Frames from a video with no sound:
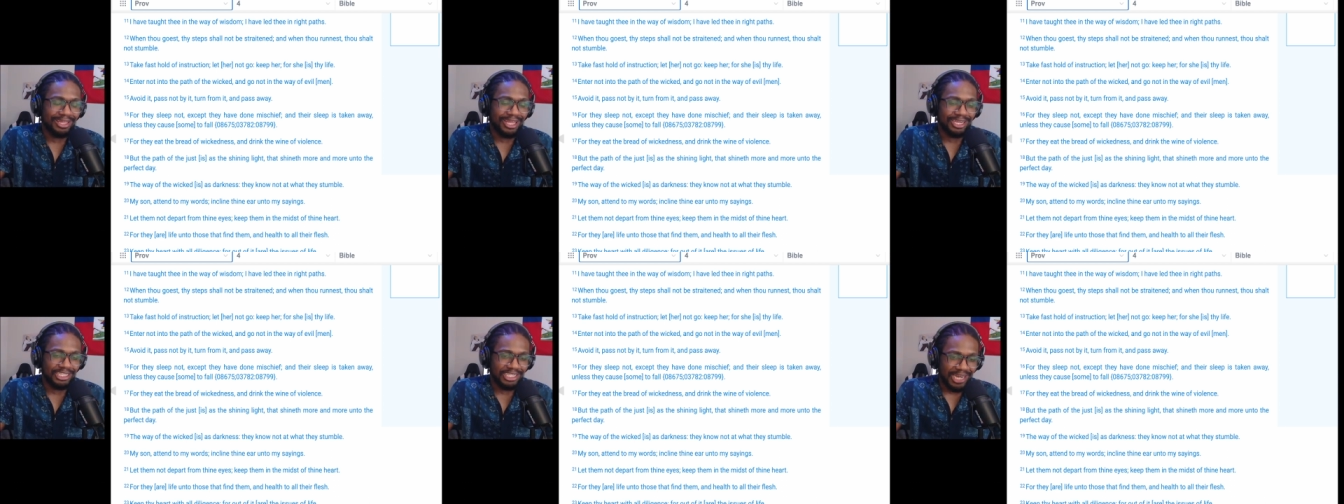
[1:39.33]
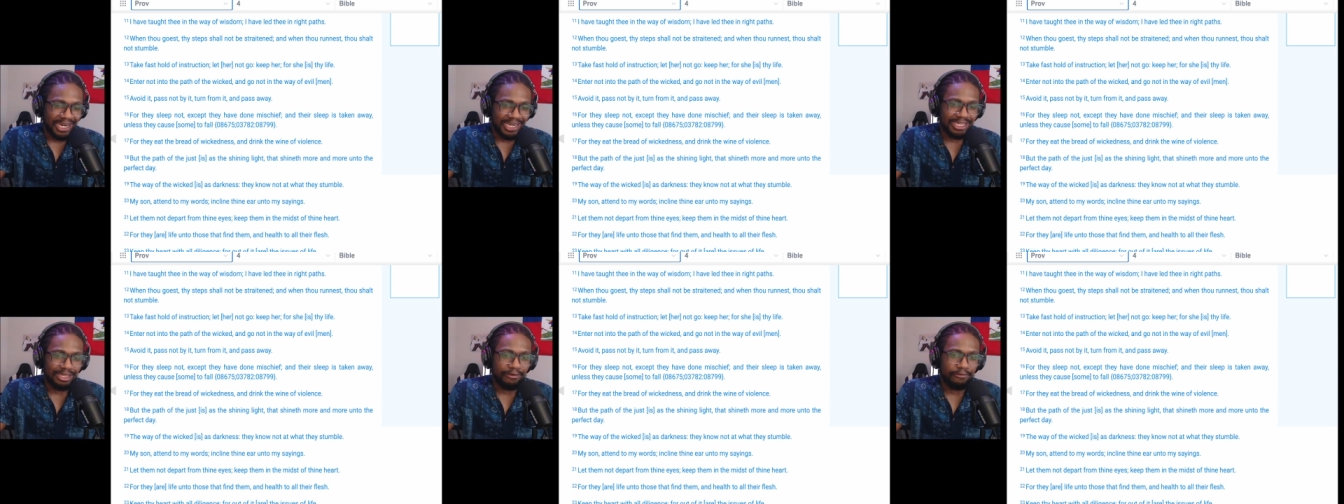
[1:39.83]
that
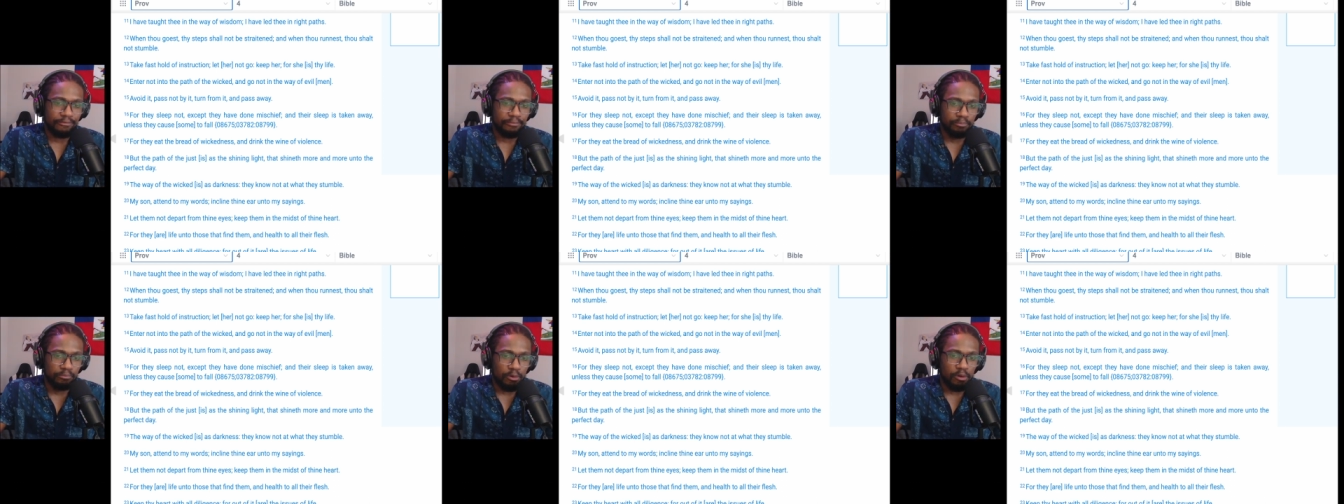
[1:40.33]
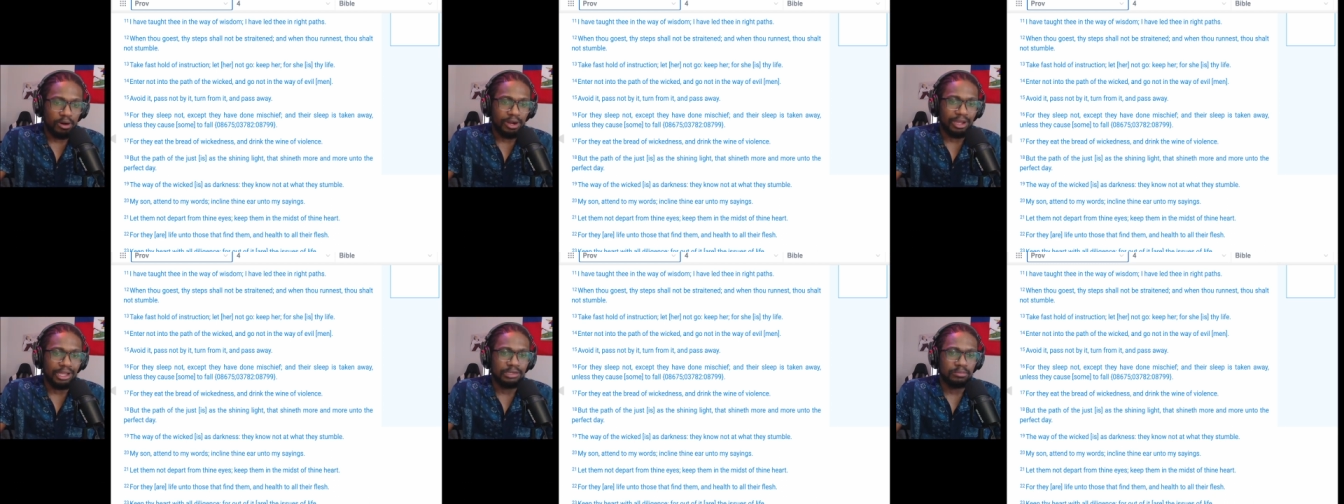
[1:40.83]
shineth more
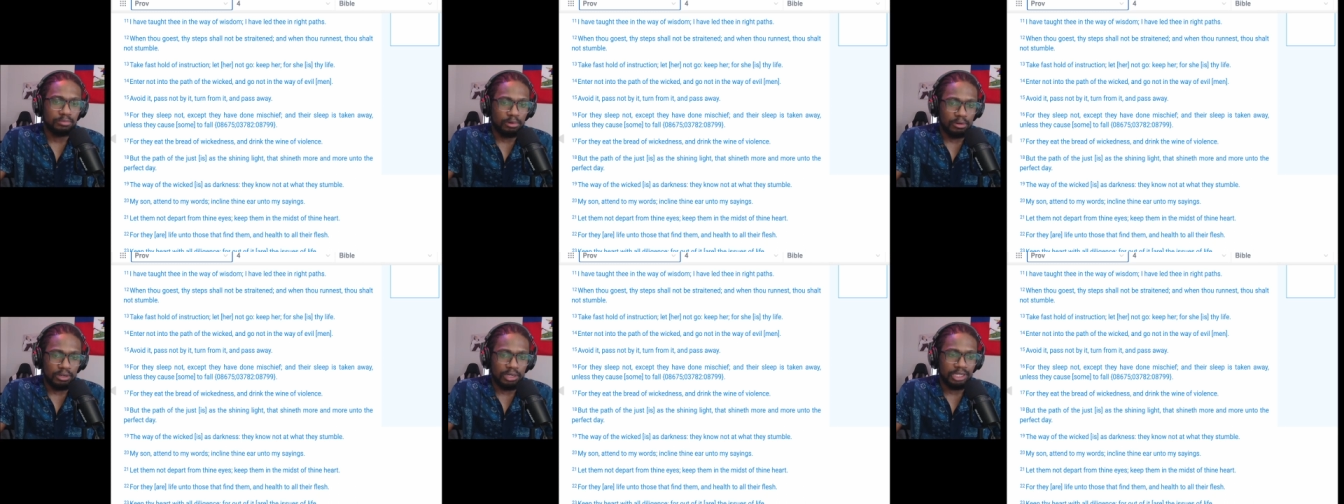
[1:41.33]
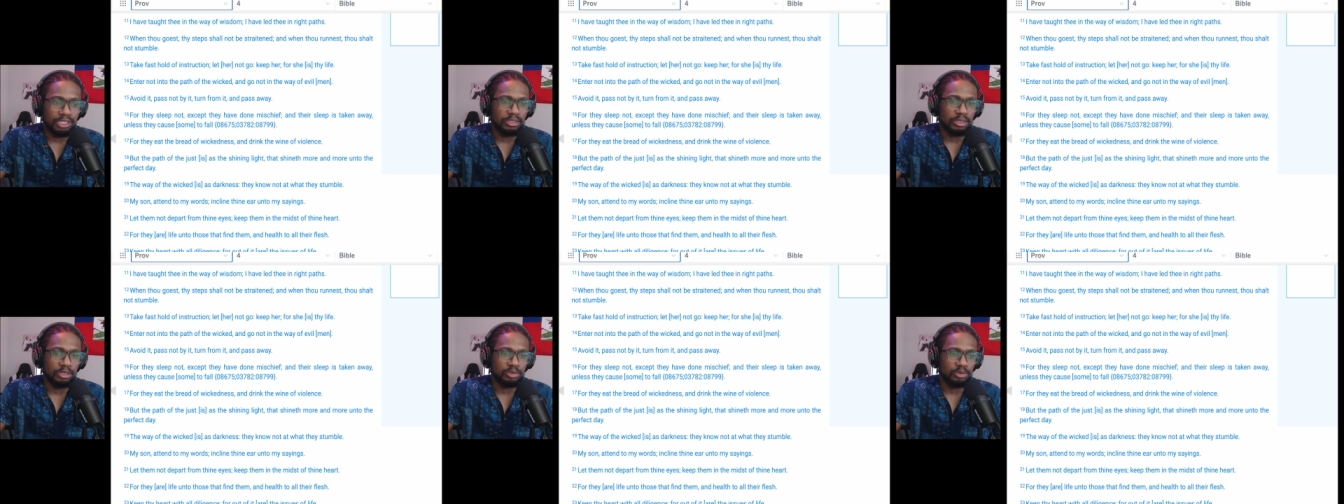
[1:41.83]
and more in,
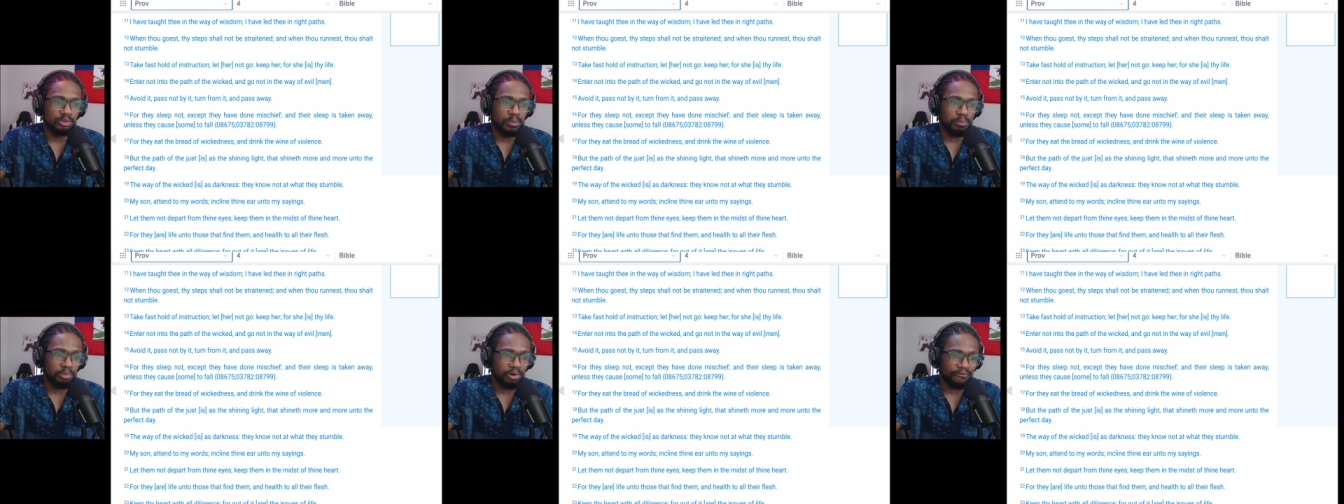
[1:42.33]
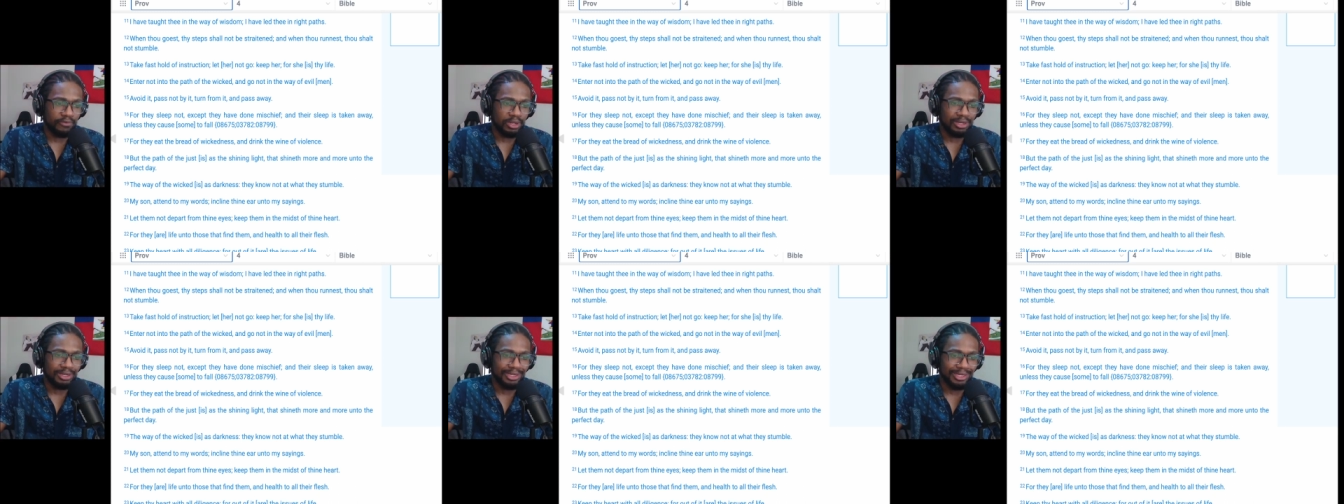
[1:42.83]
unto the perfect
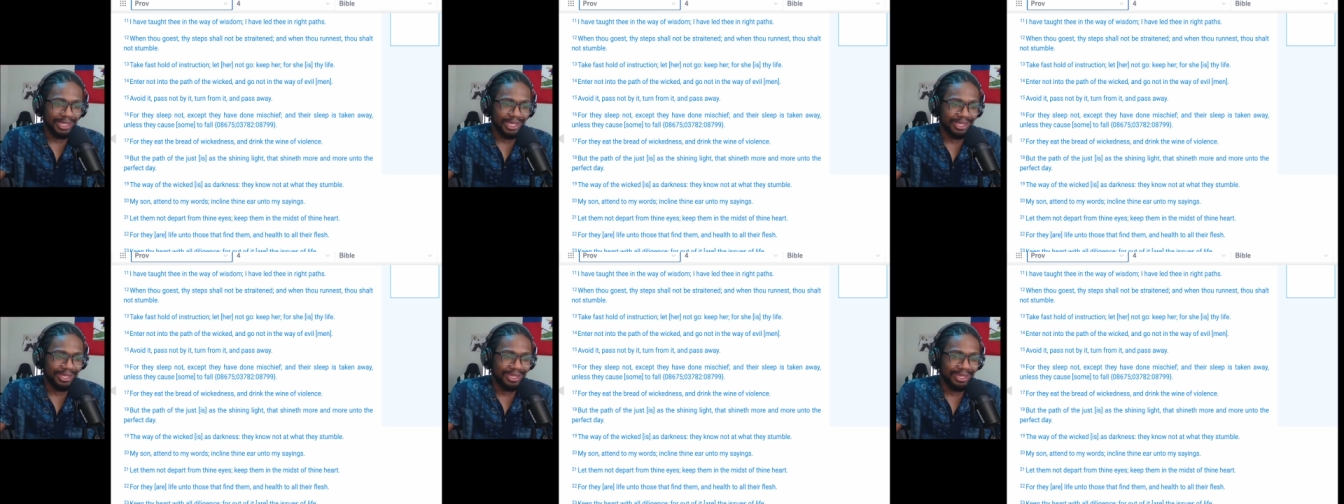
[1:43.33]
day